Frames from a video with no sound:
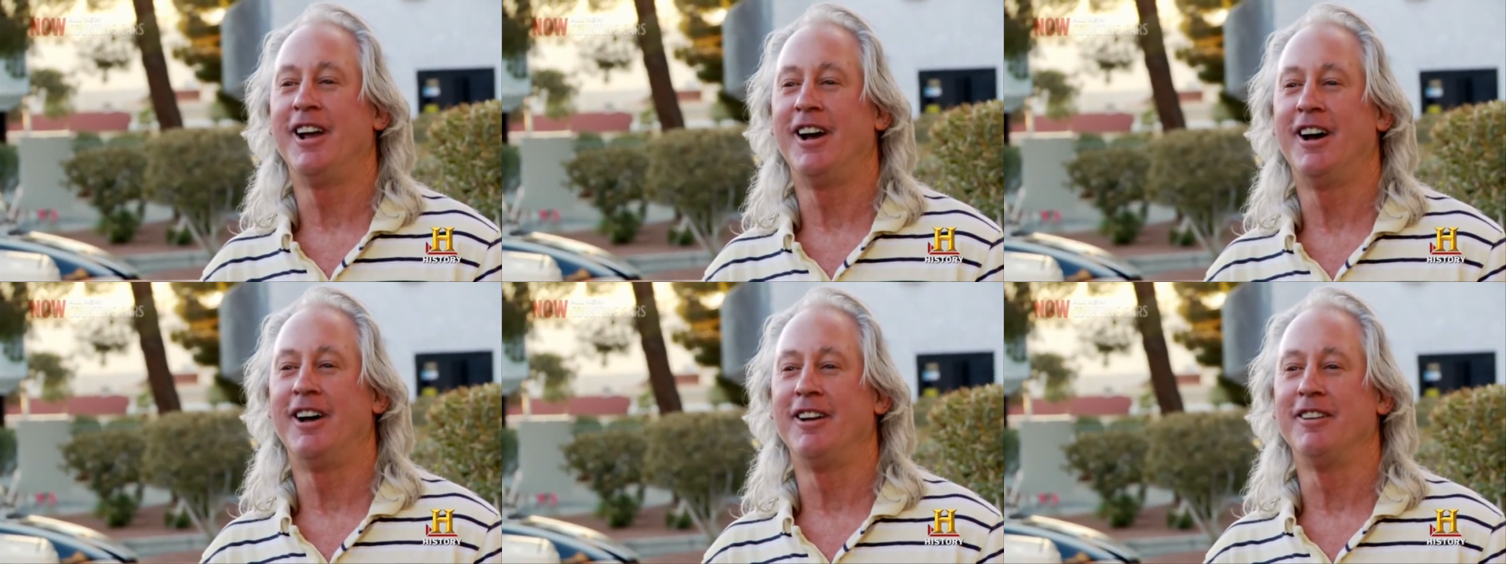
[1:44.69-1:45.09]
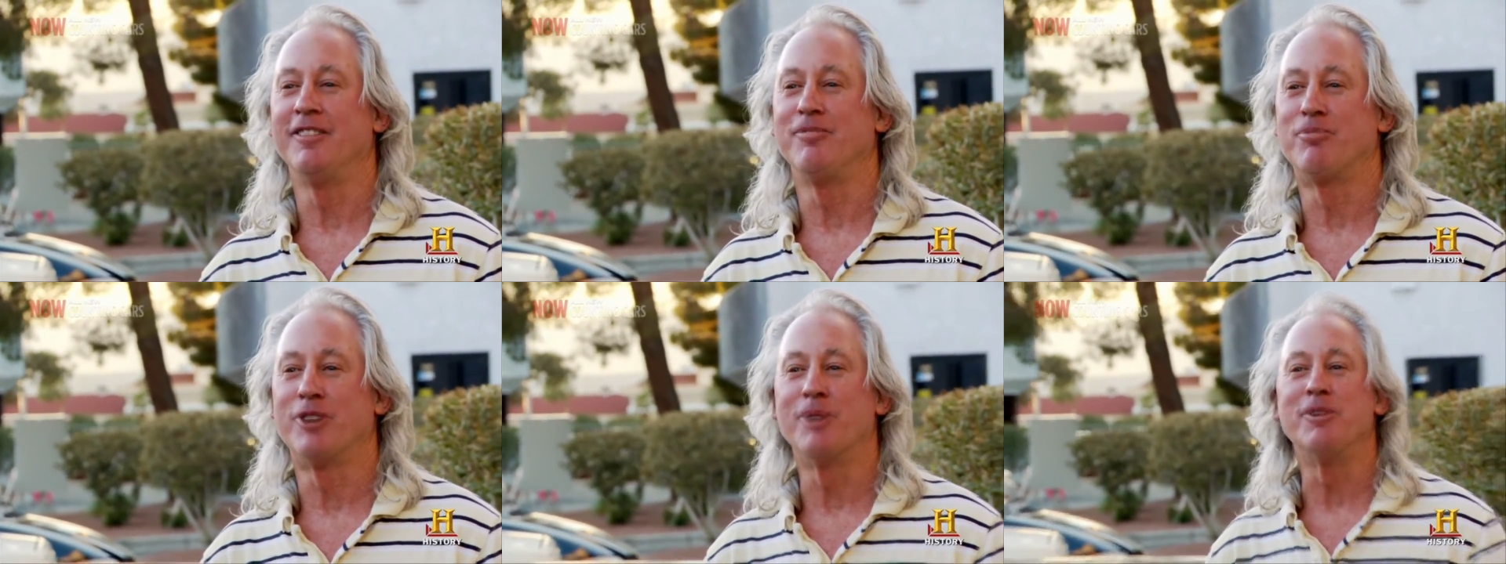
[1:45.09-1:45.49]

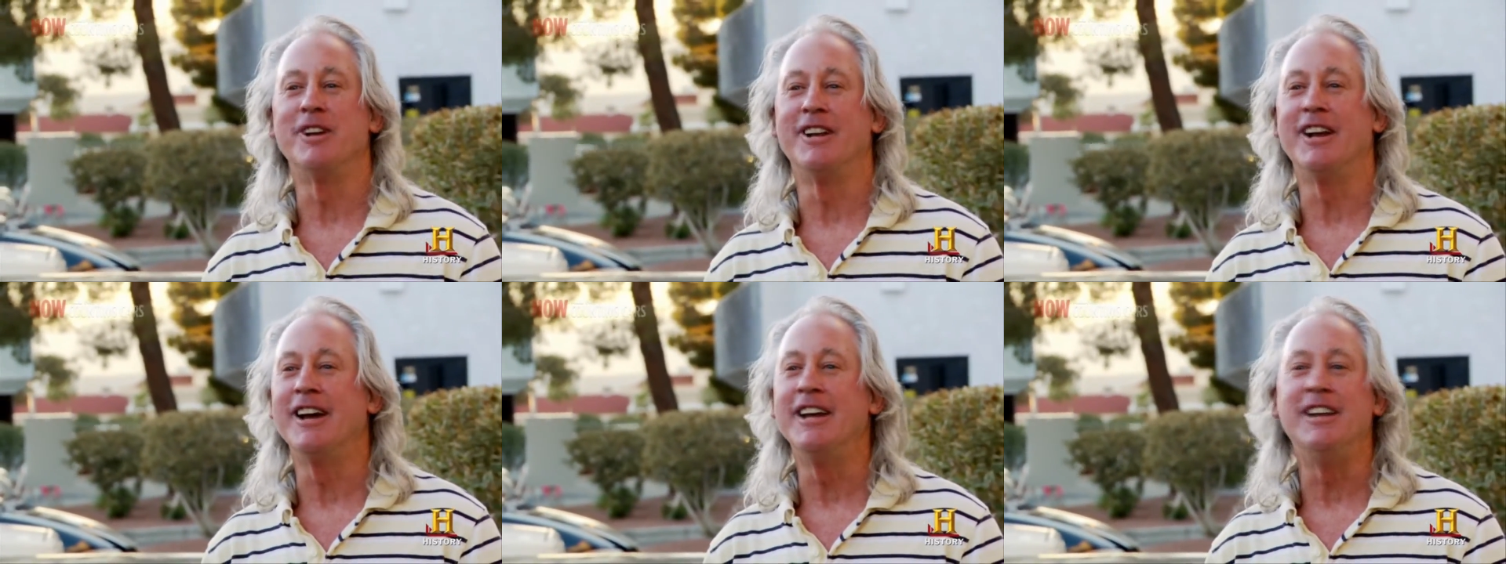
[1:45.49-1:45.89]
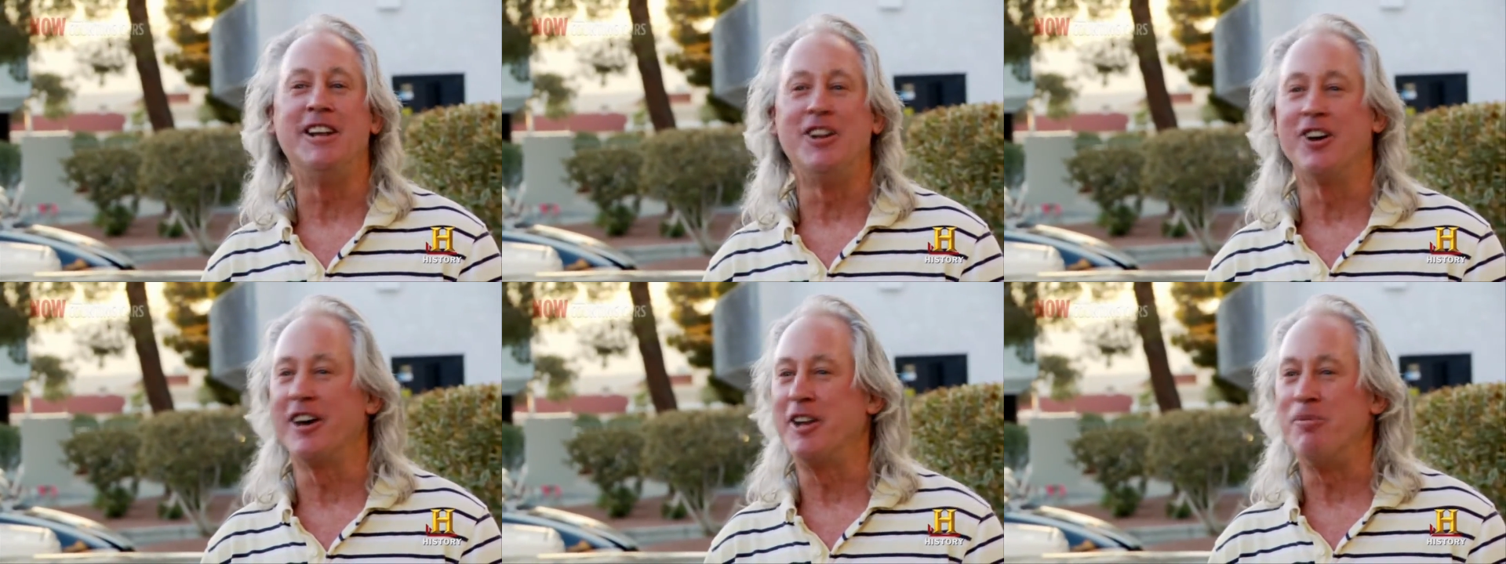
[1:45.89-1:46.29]
And probably at
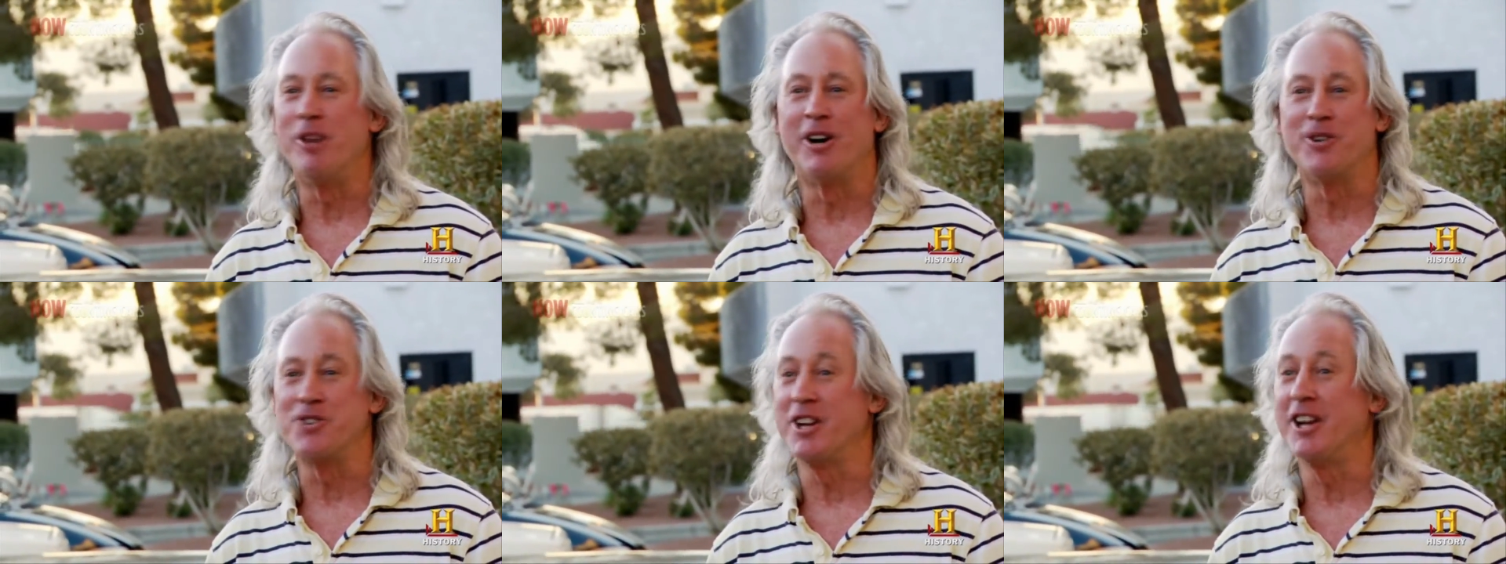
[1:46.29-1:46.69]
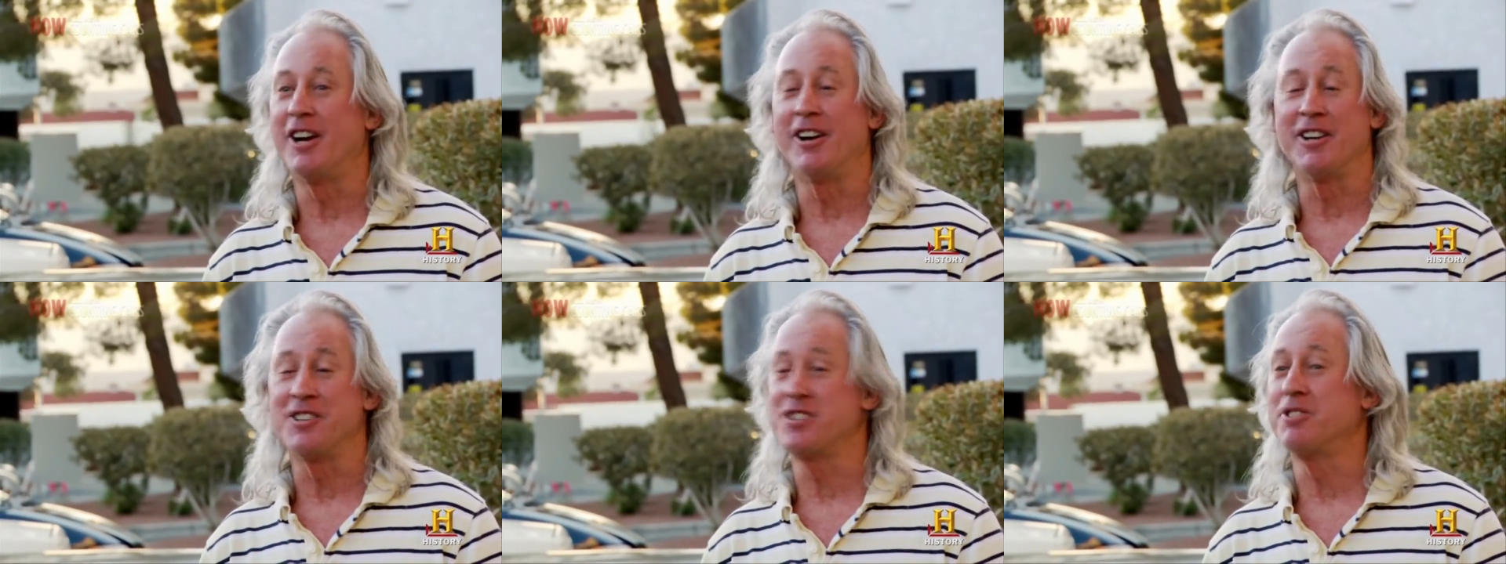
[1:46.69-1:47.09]
80, 90
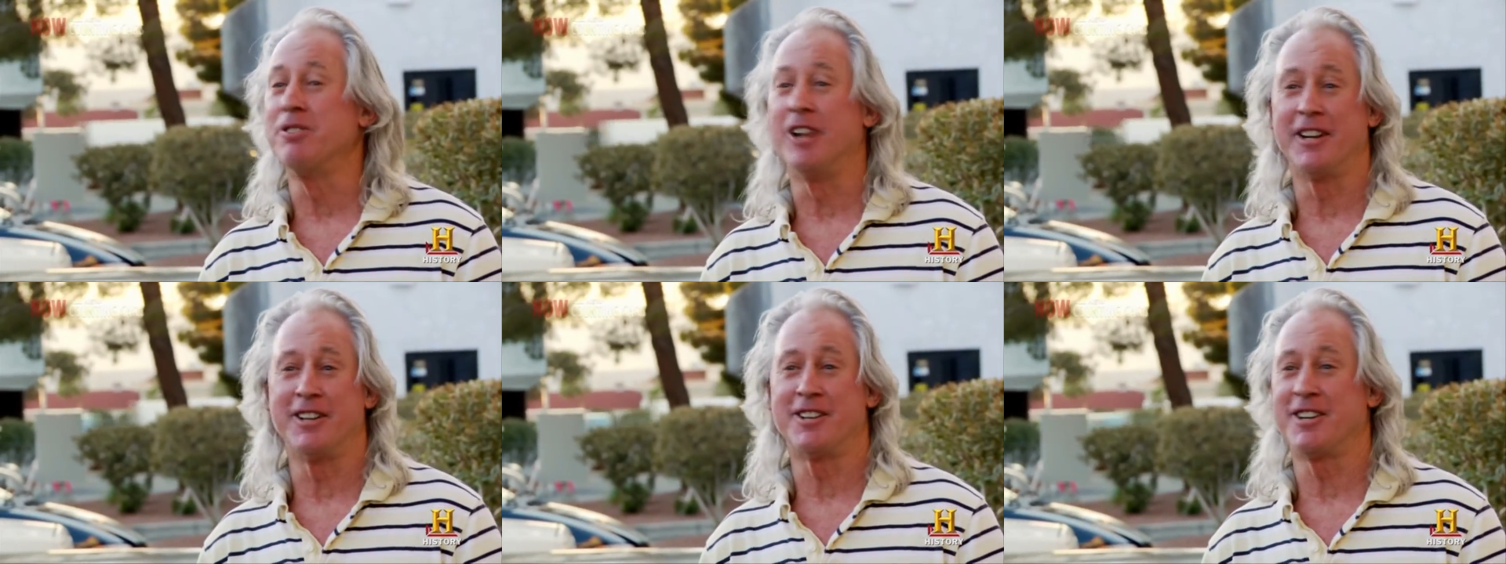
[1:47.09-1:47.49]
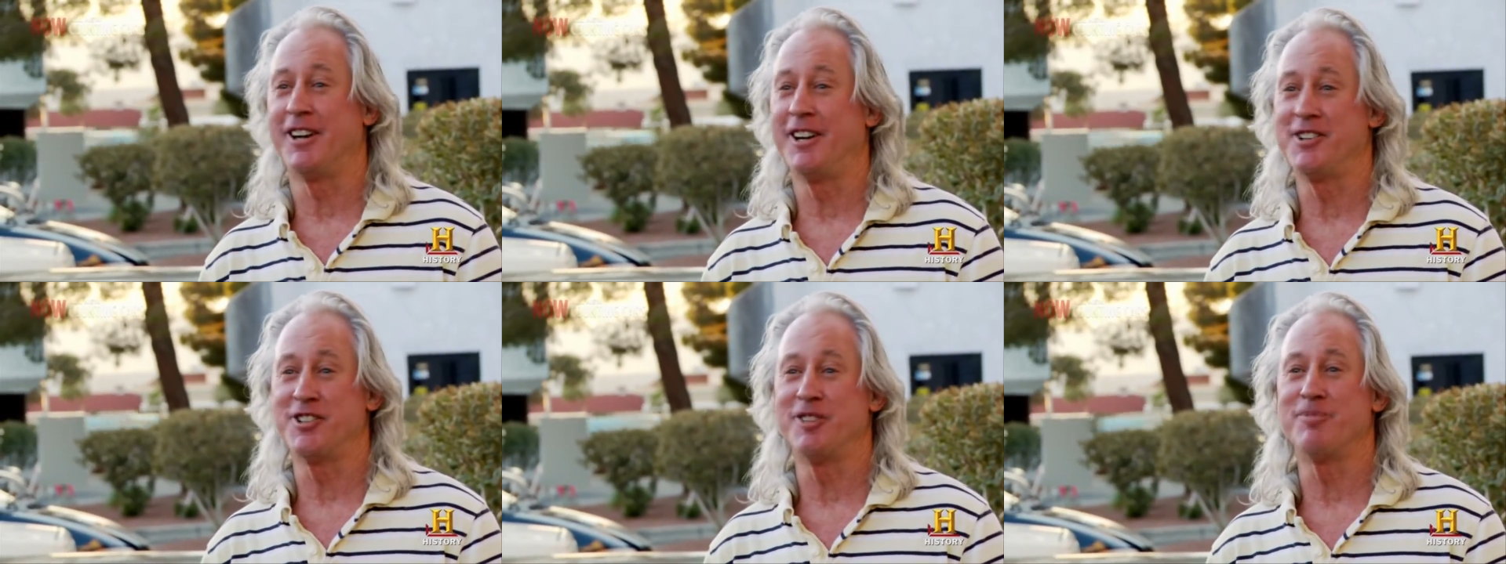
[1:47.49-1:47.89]
miles an hour, I can still
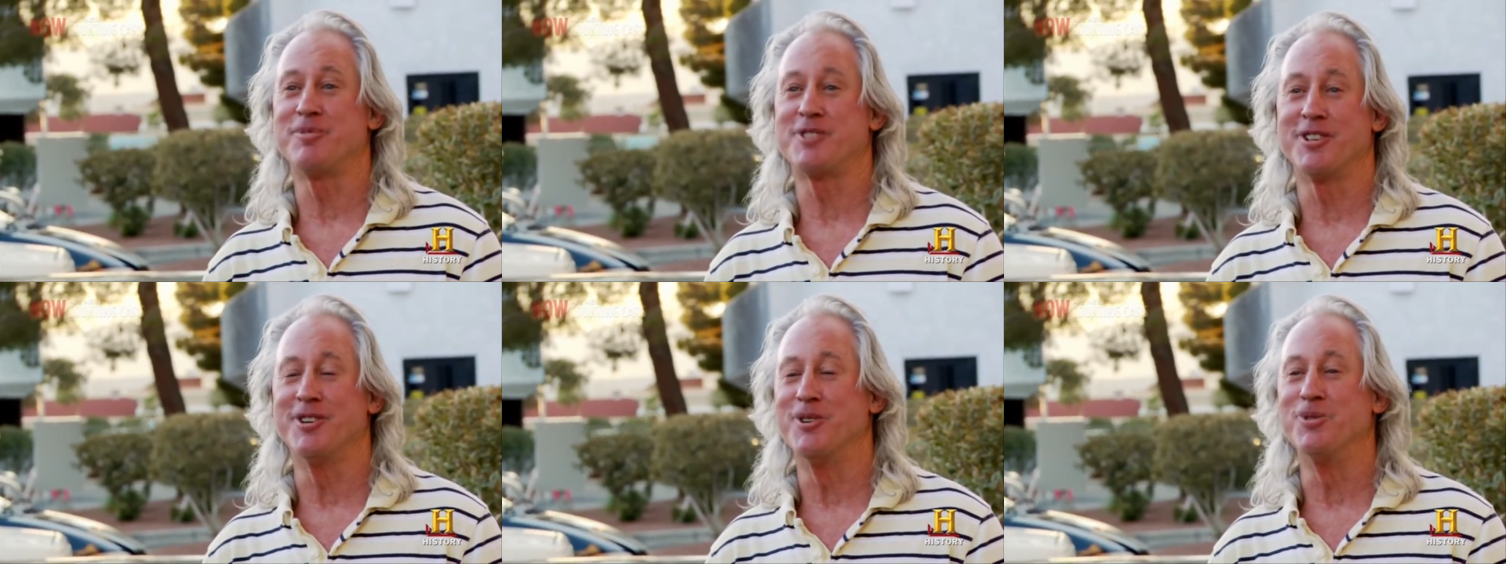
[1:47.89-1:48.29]
light the tires up.